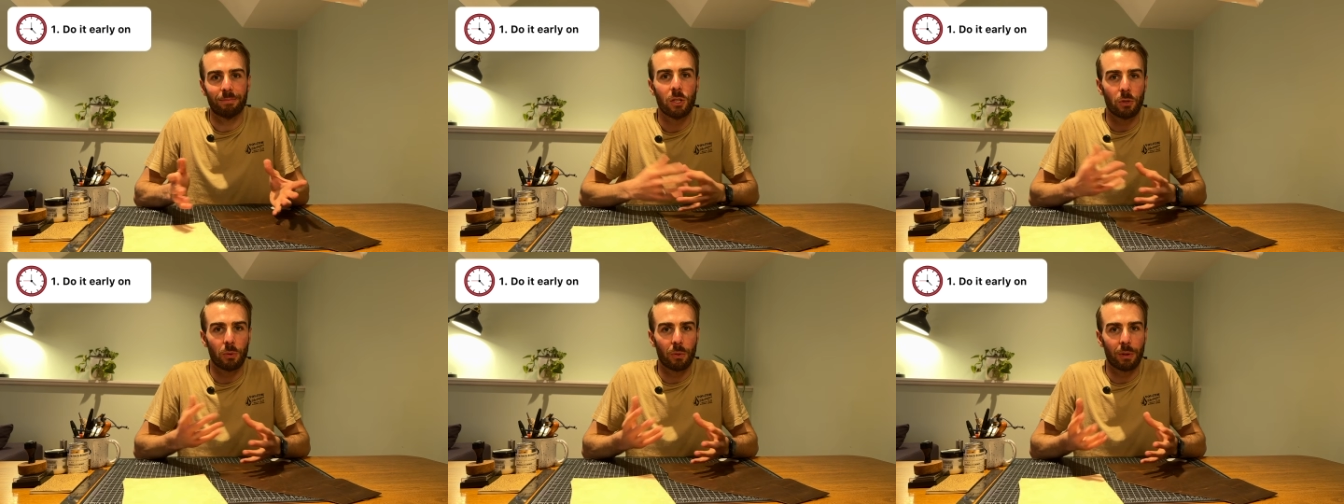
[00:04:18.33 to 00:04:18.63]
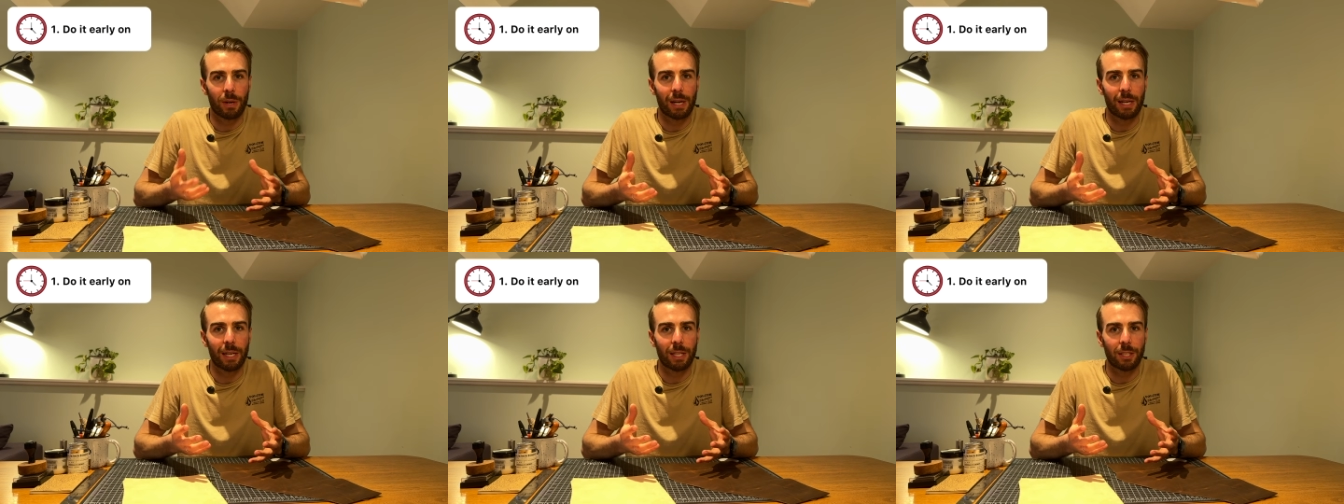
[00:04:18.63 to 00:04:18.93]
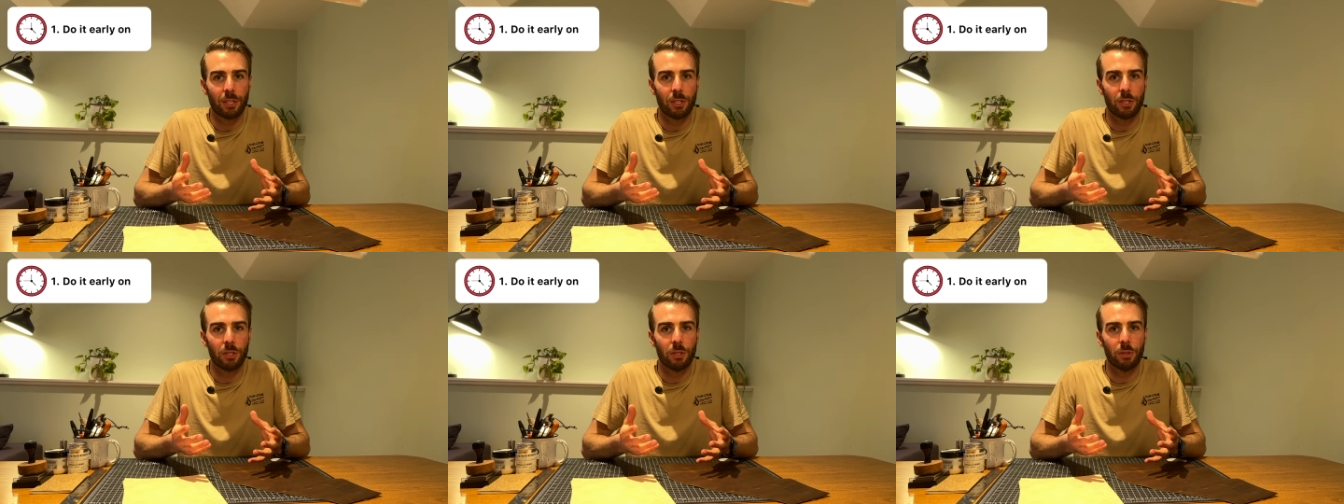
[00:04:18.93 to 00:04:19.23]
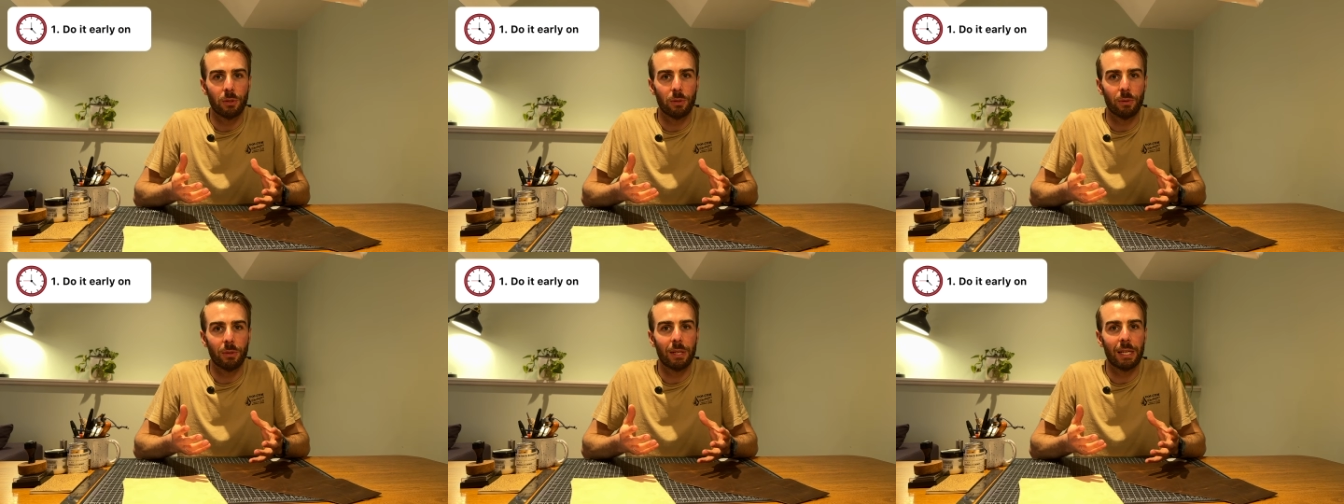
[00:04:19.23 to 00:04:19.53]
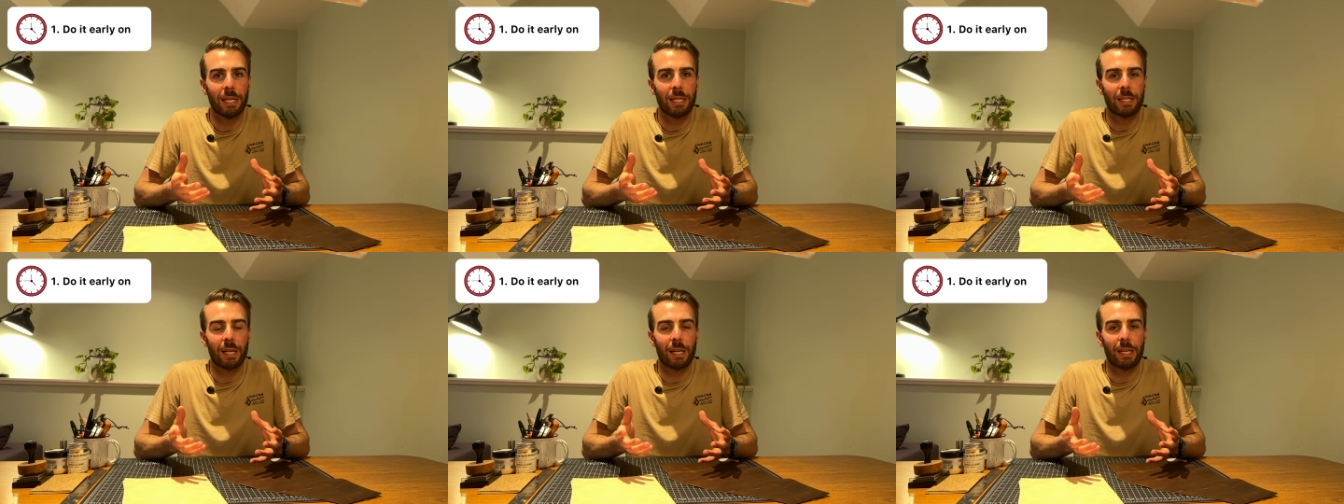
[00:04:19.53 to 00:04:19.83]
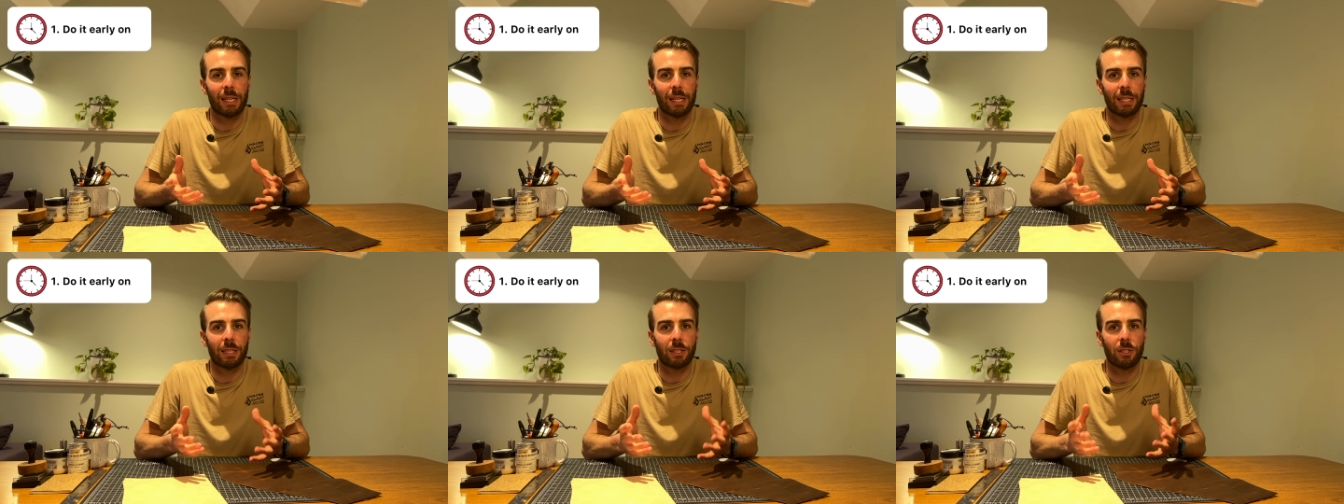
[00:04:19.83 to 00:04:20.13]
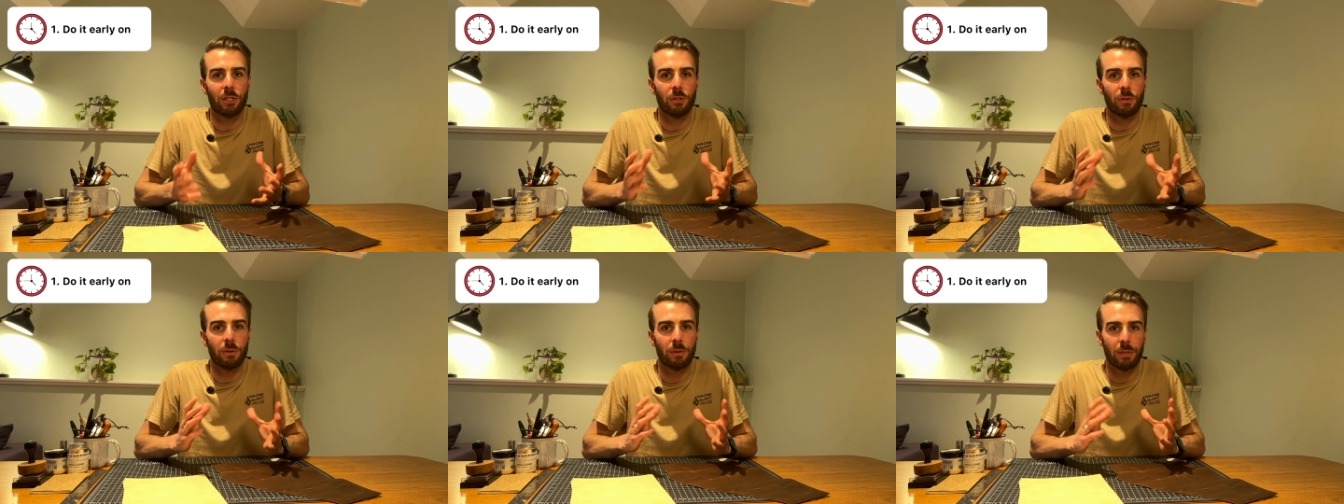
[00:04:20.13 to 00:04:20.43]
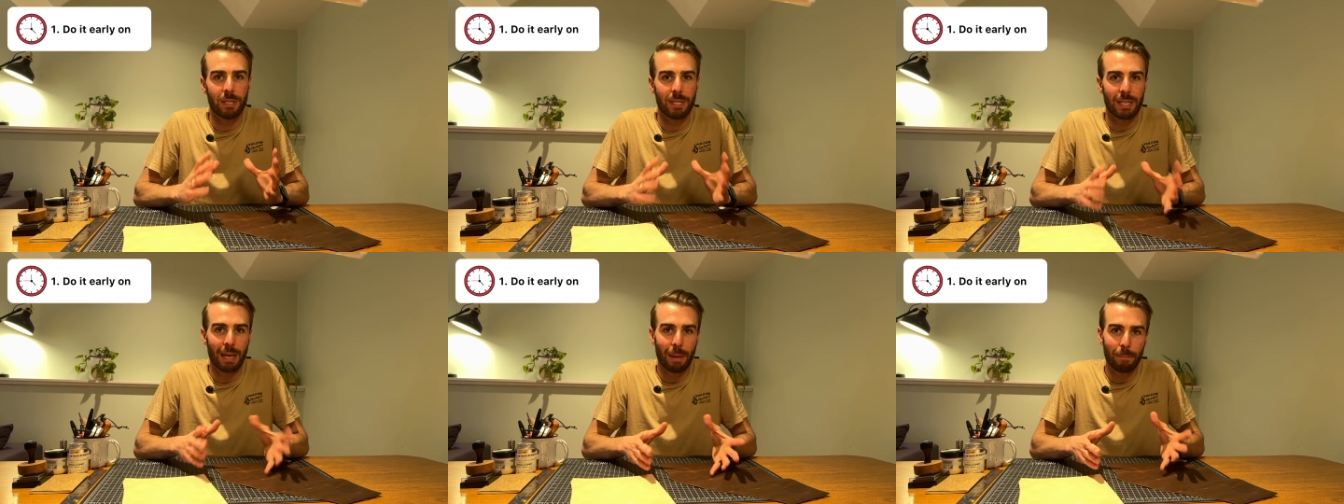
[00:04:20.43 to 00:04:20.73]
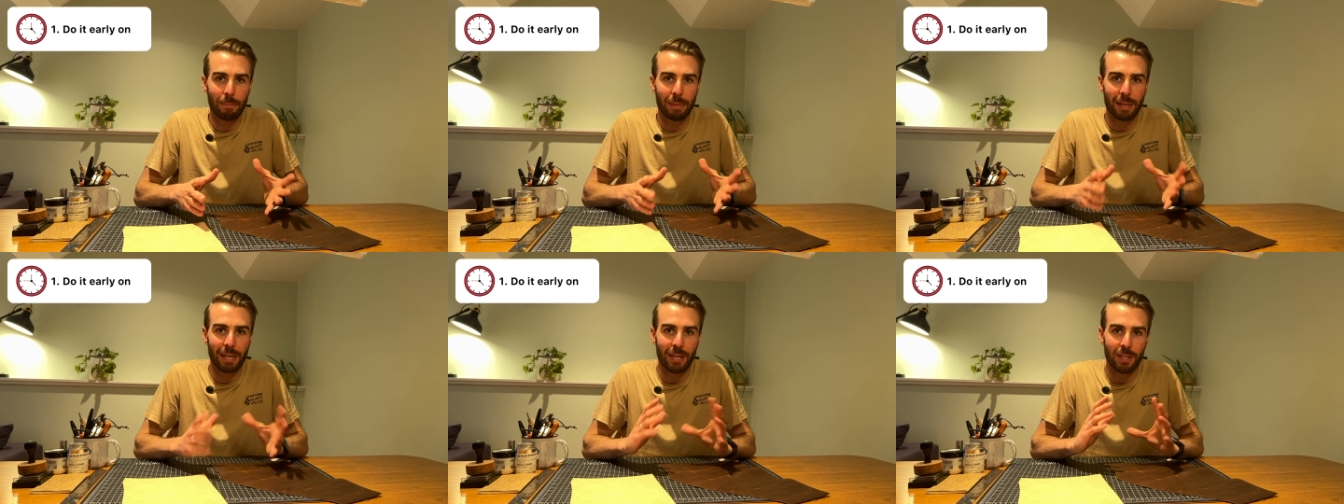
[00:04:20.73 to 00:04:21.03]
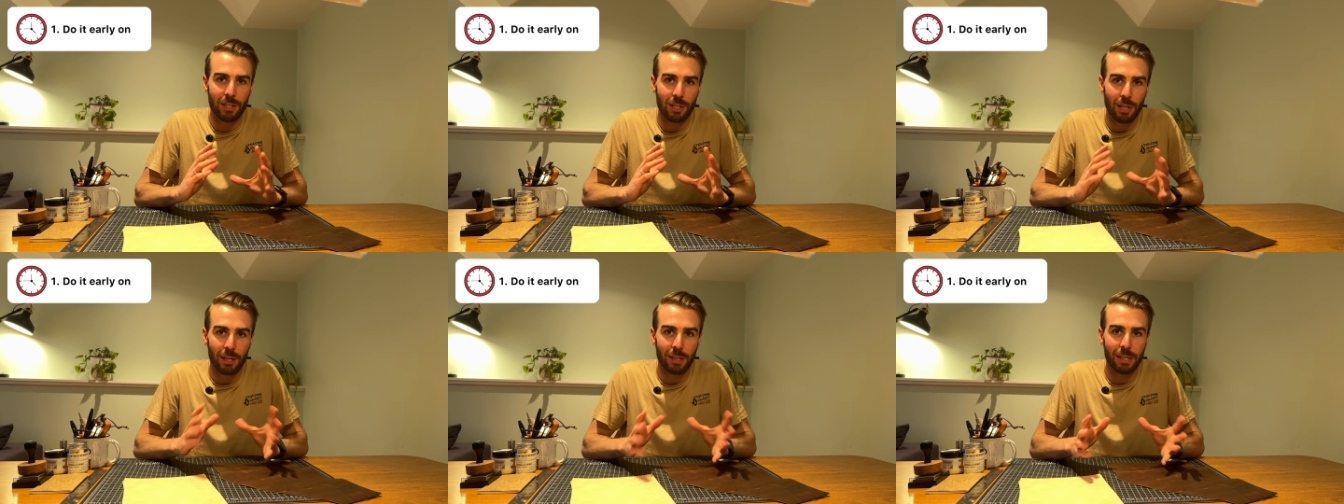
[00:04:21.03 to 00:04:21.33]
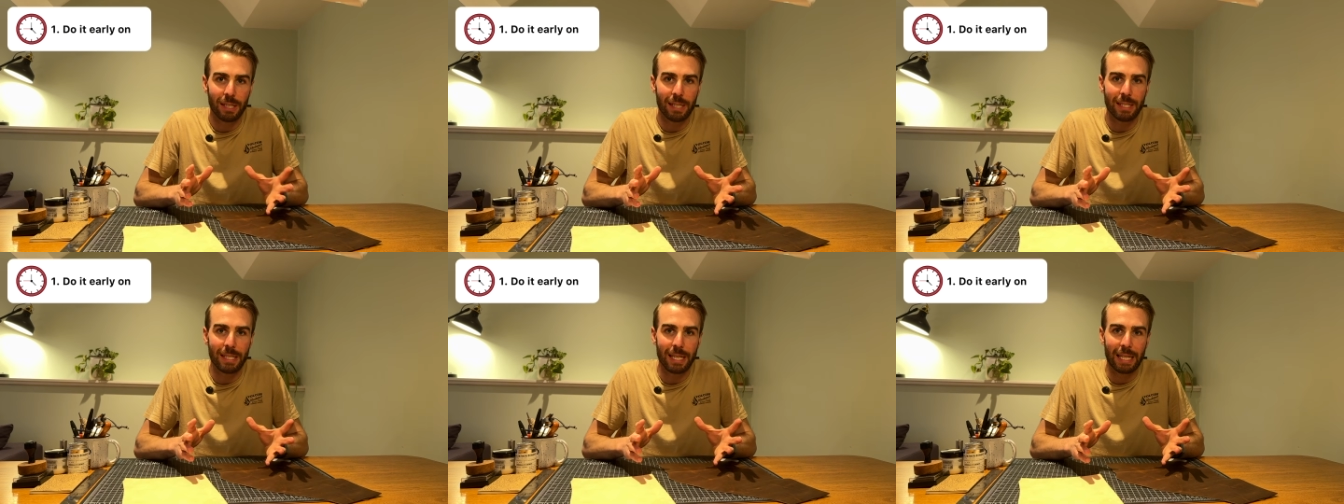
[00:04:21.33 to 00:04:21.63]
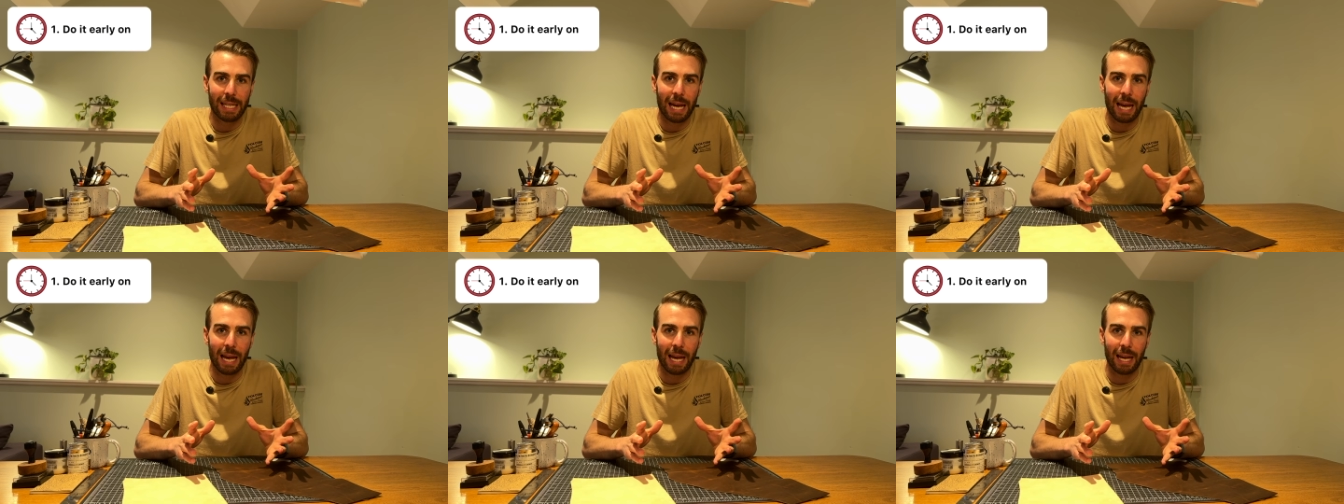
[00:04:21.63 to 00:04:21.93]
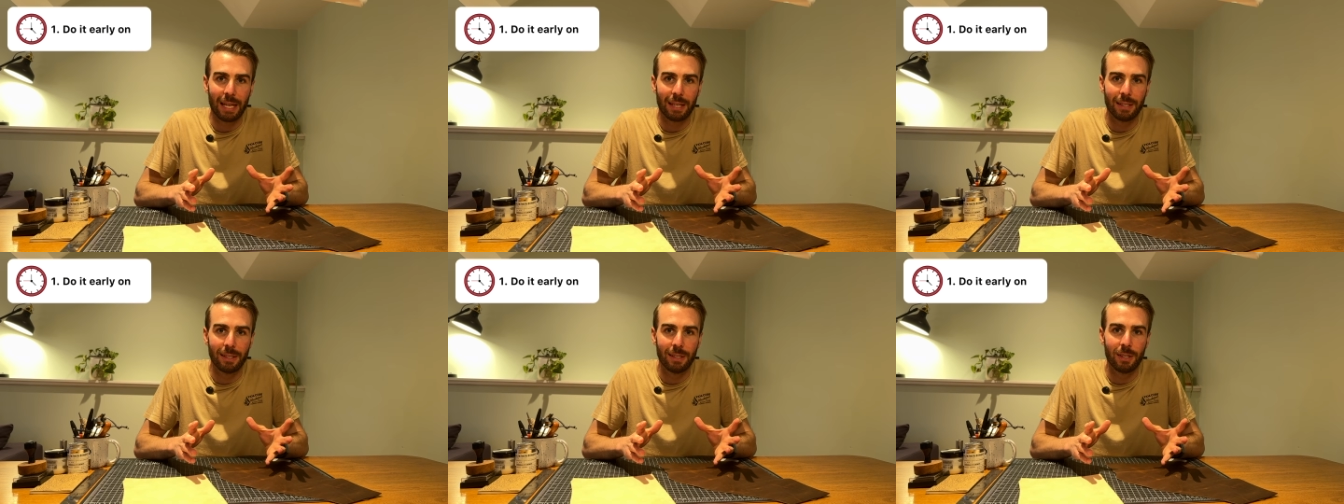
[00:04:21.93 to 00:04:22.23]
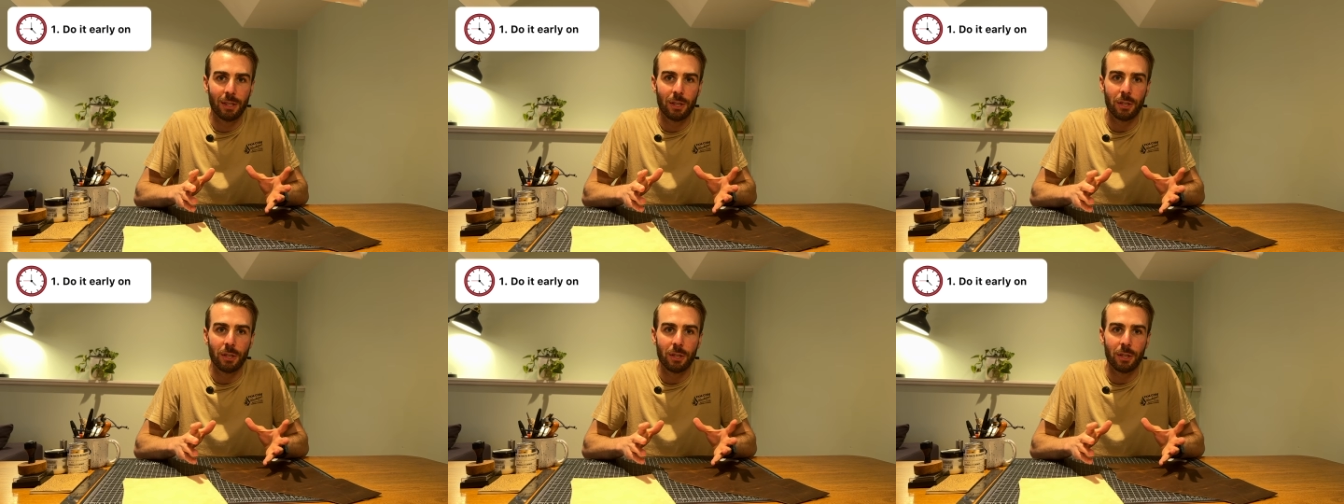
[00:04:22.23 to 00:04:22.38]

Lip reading: So what I like to do is I like to do the stamping as early as I can